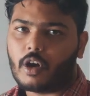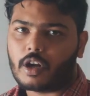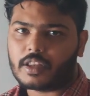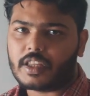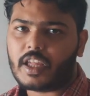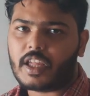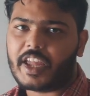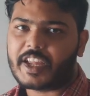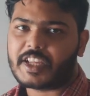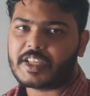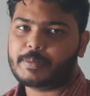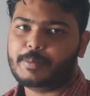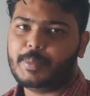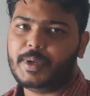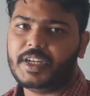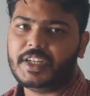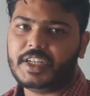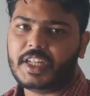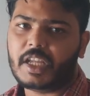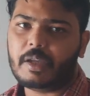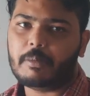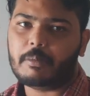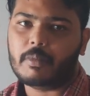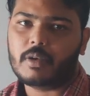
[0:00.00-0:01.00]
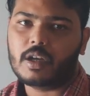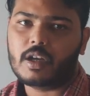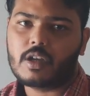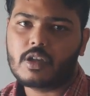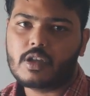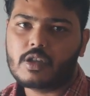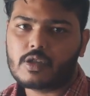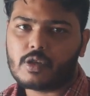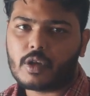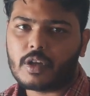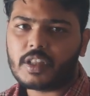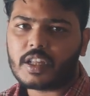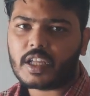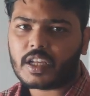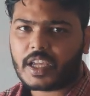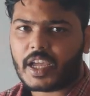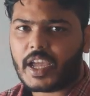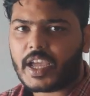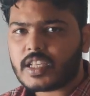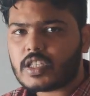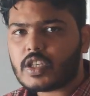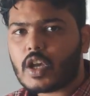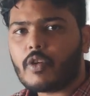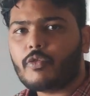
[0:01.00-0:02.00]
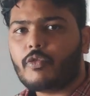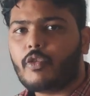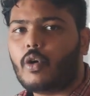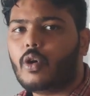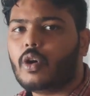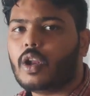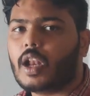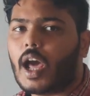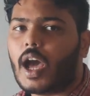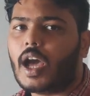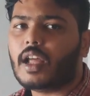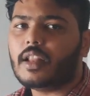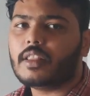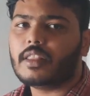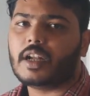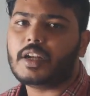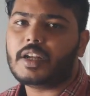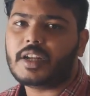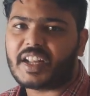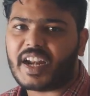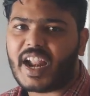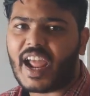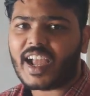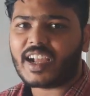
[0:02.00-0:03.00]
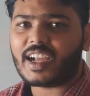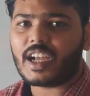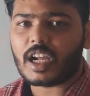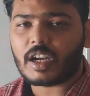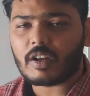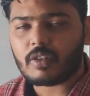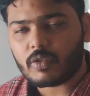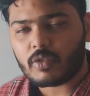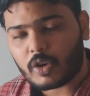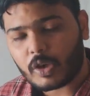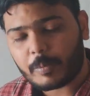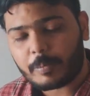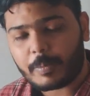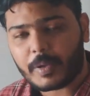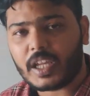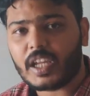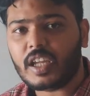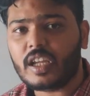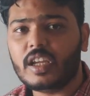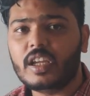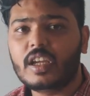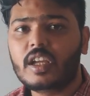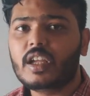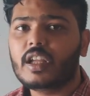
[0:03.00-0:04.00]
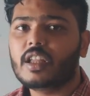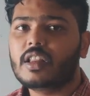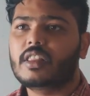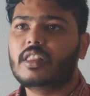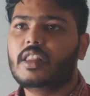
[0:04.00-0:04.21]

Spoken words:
for the XP team. So in the case of Ola, the tracker would be